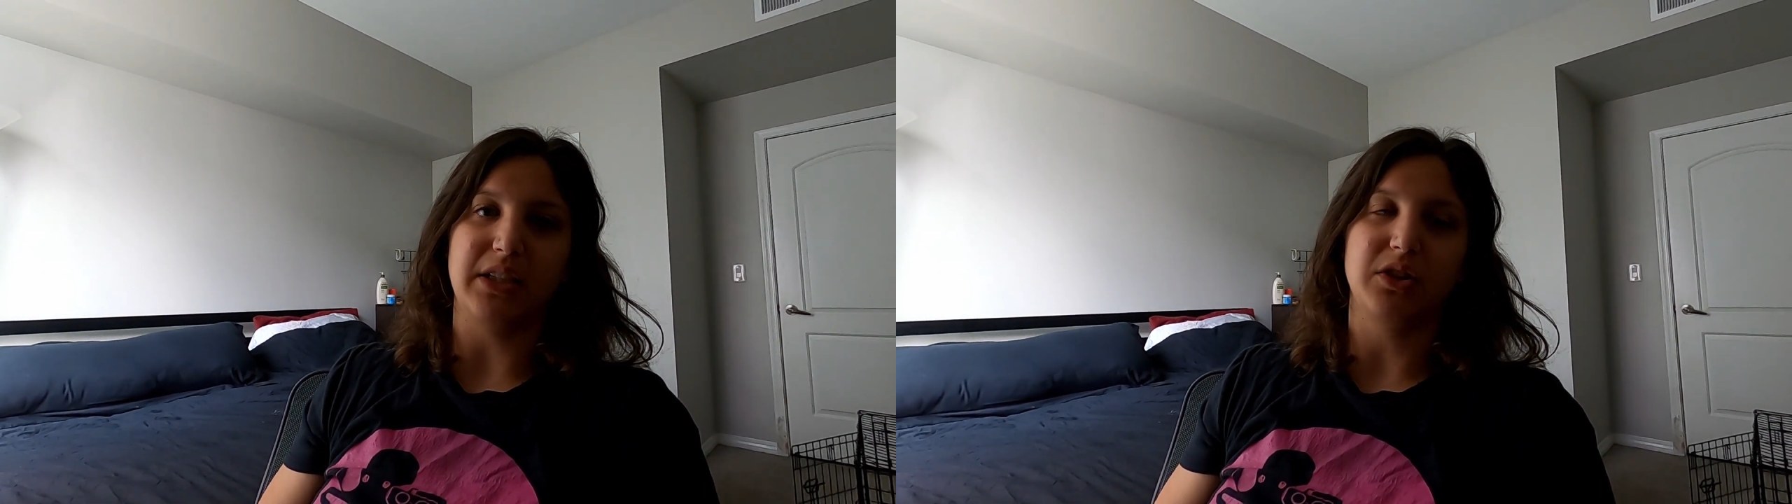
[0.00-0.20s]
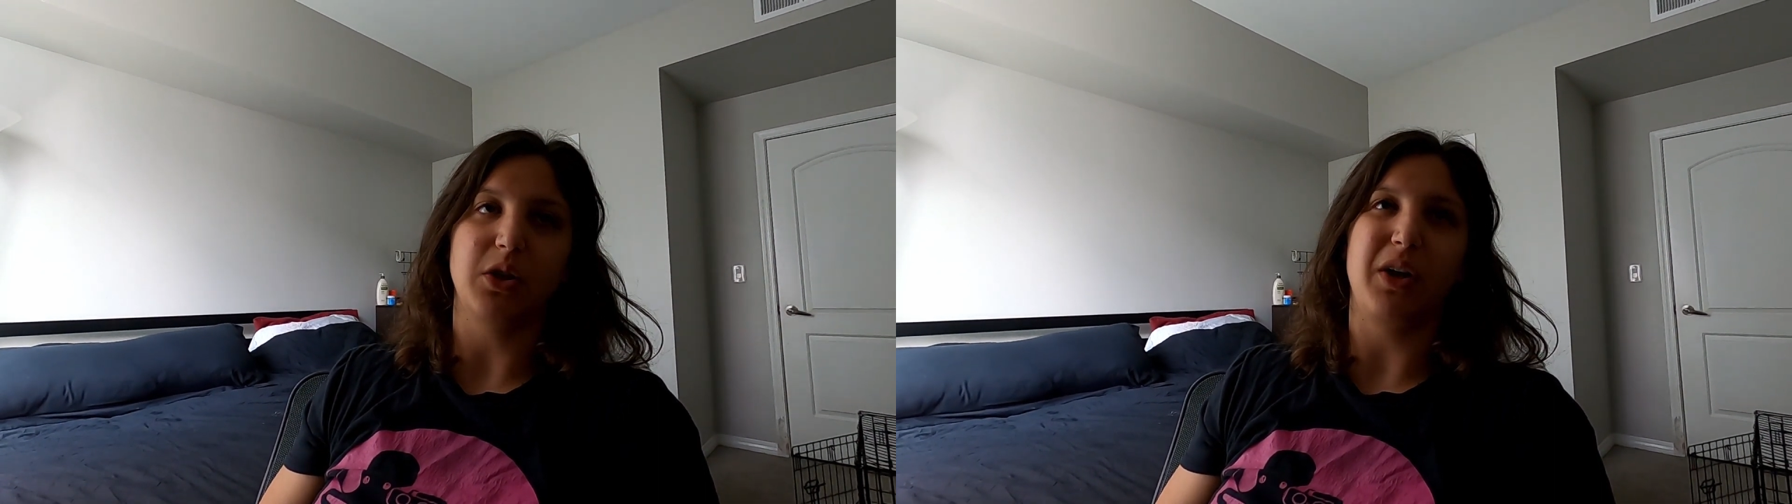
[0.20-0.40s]

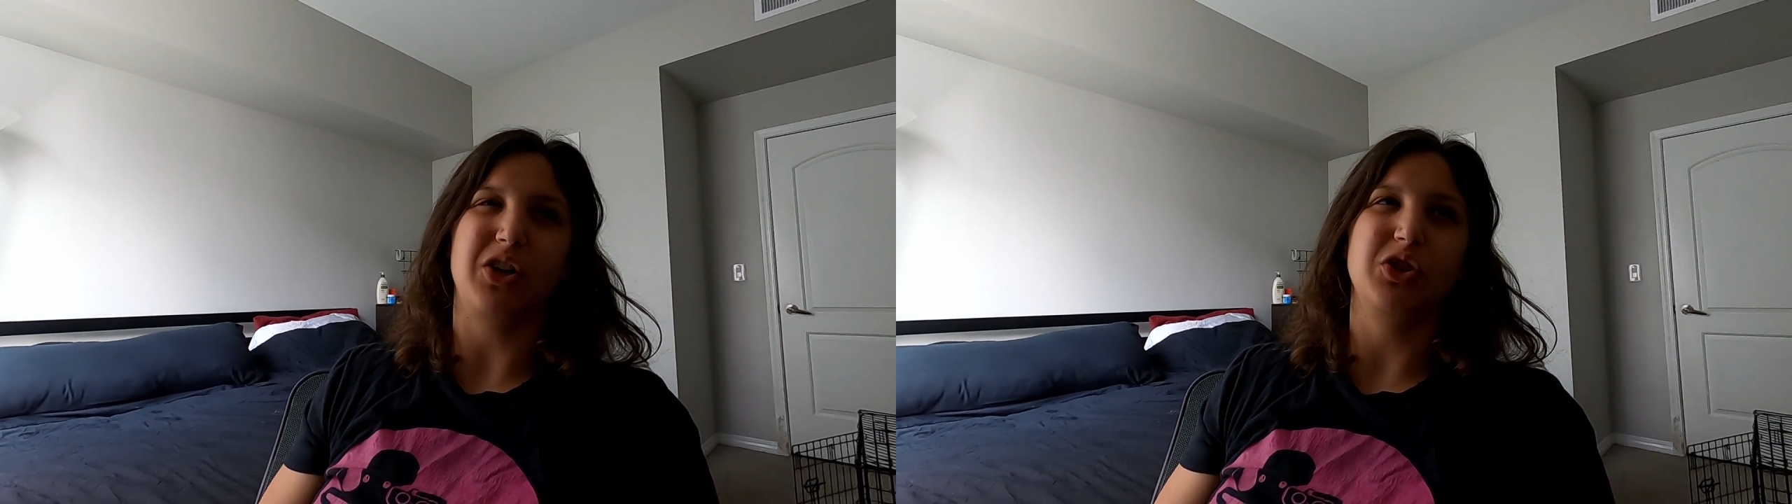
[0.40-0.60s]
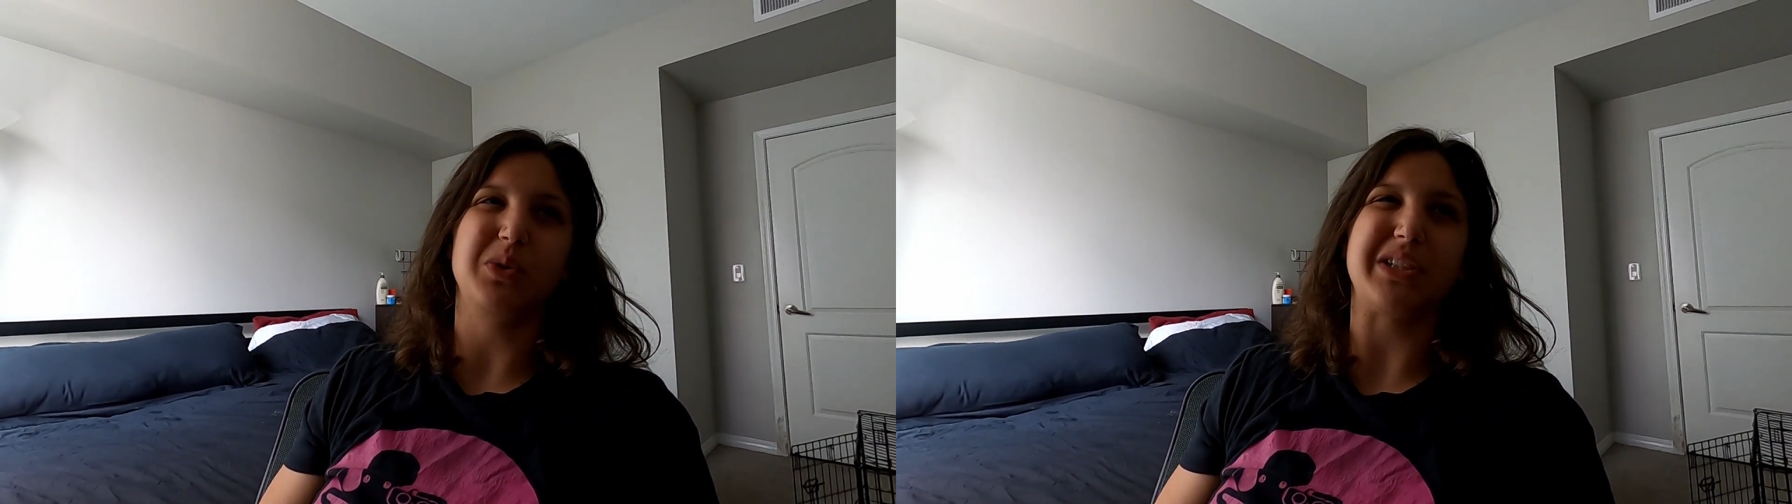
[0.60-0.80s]
and so
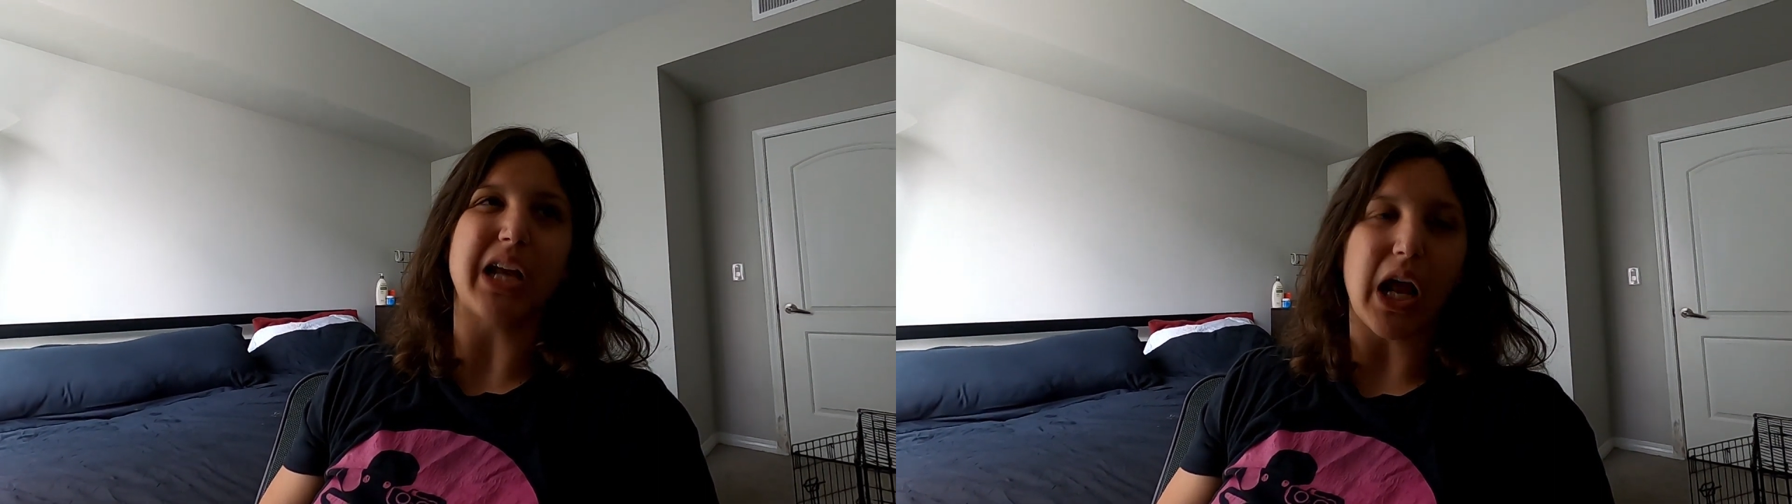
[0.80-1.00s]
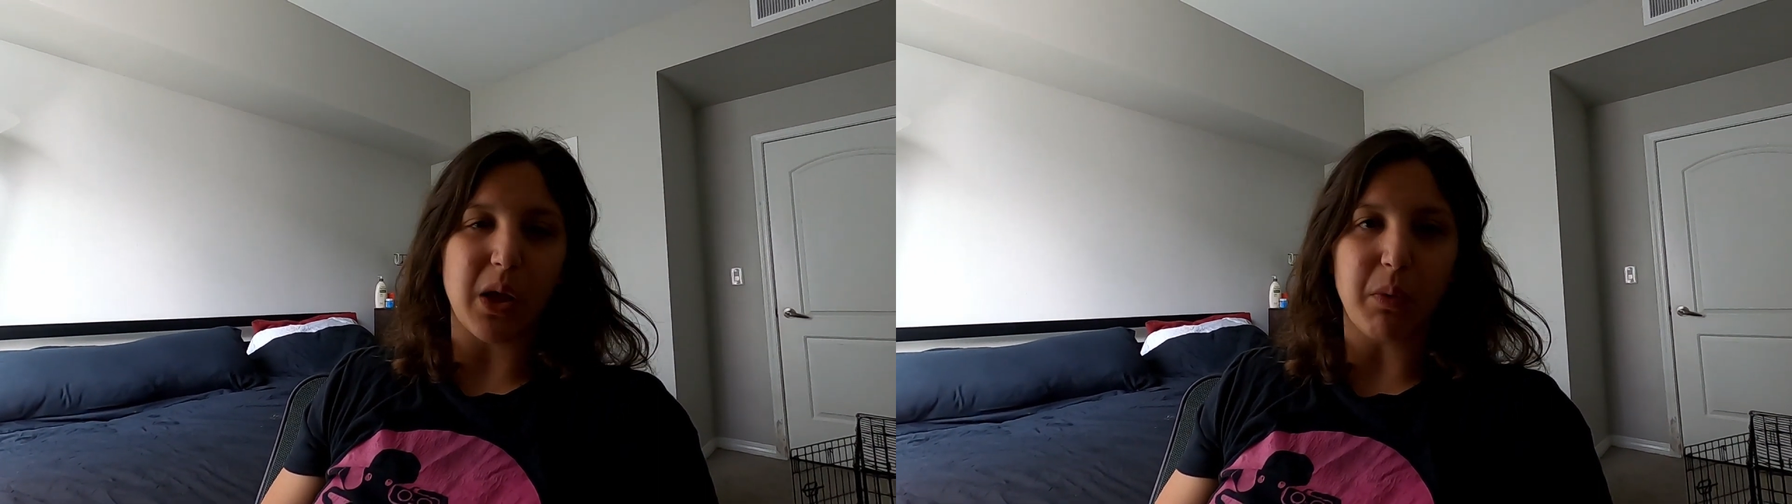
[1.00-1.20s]
I couldn't do
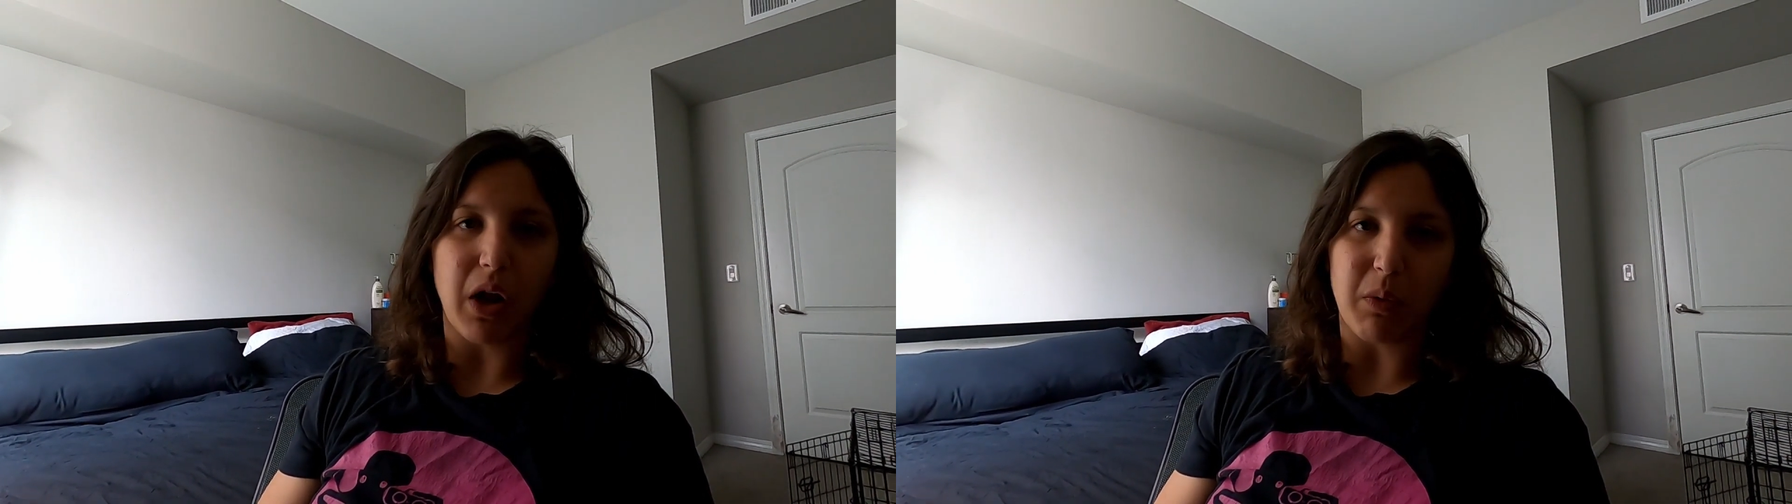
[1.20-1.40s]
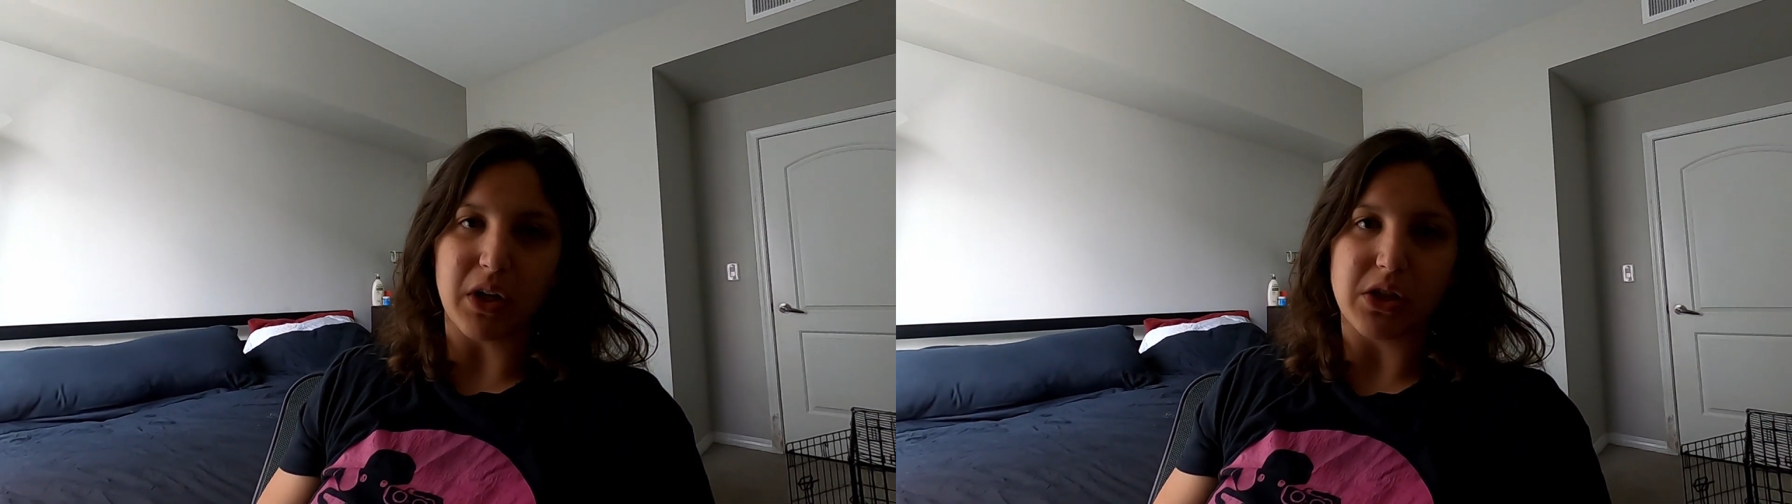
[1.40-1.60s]
exactly
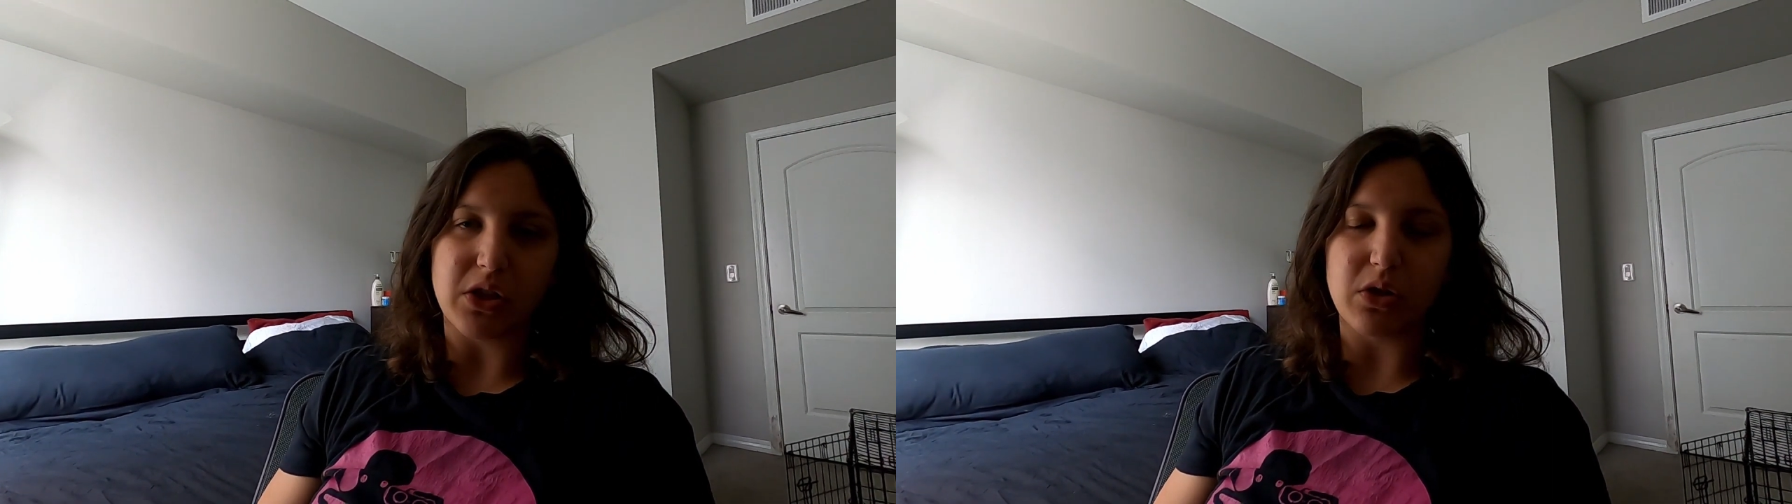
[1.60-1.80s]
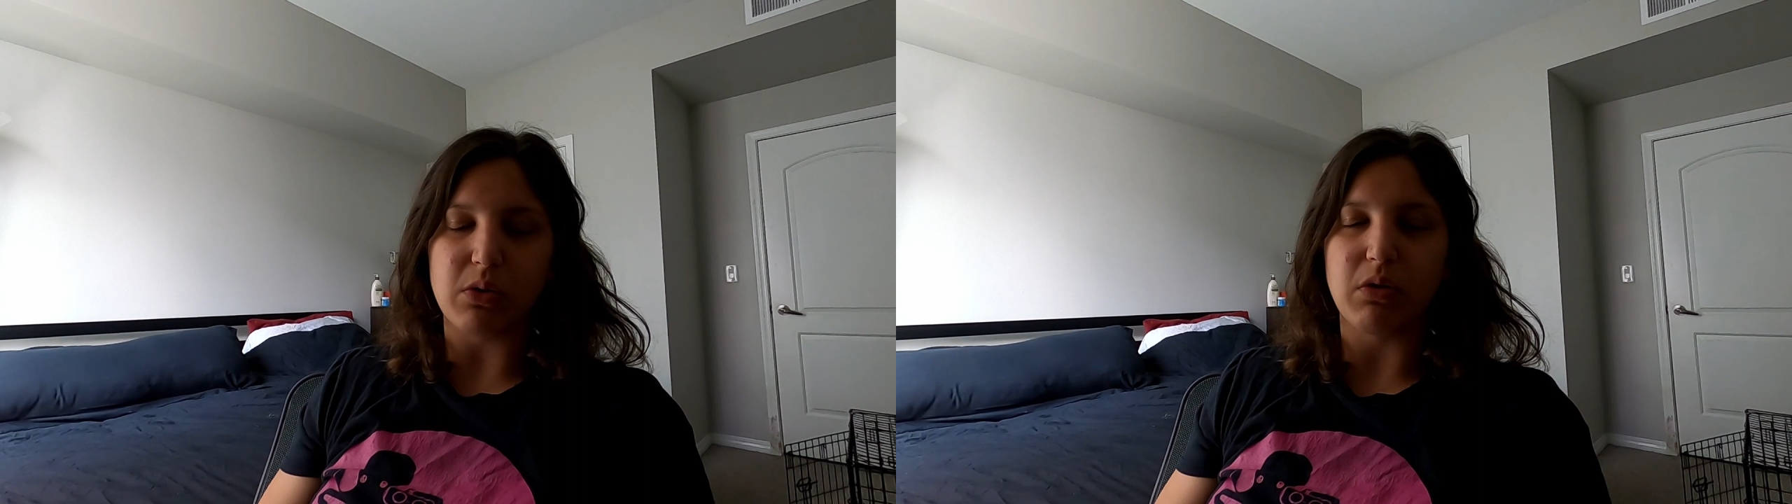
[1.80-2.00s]
what I
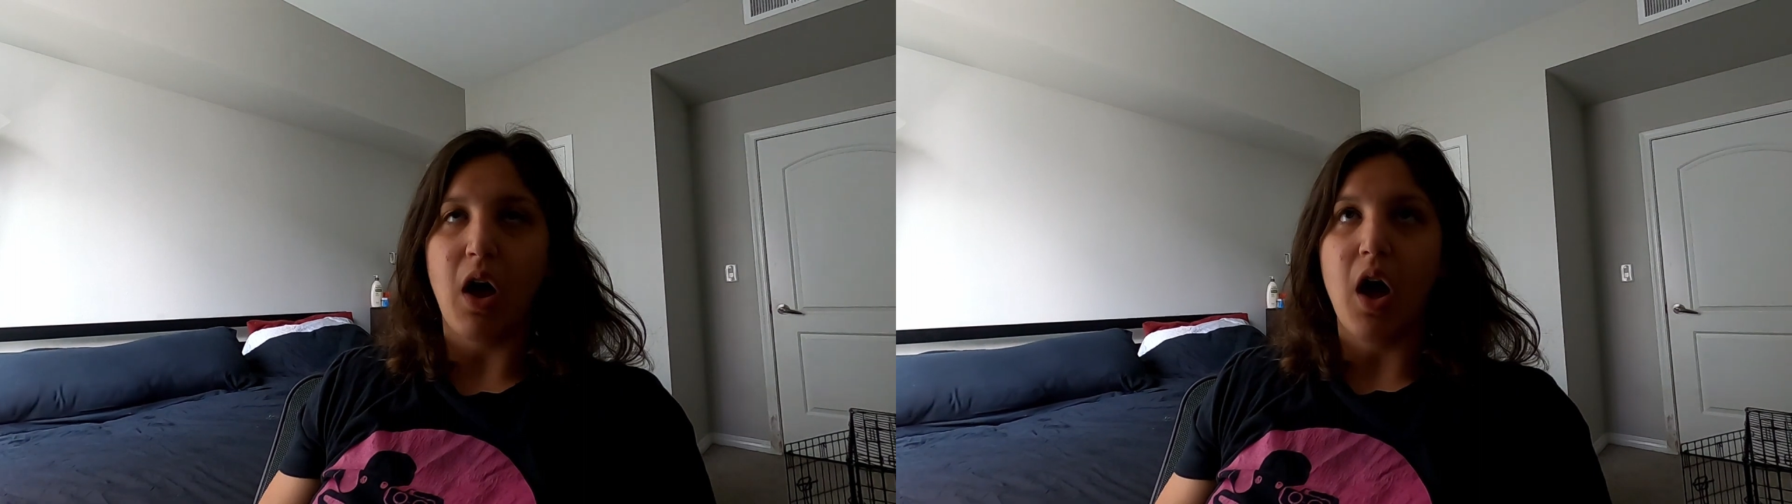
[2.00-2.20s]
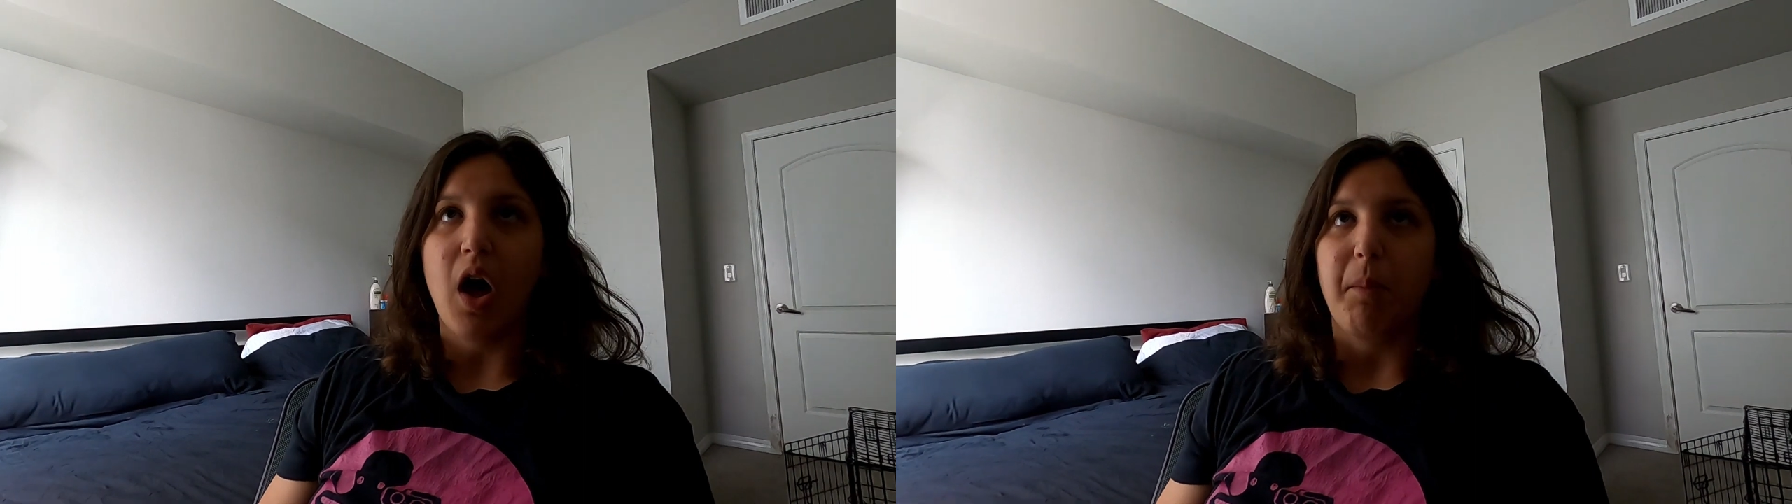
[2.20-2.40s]
wanted to do,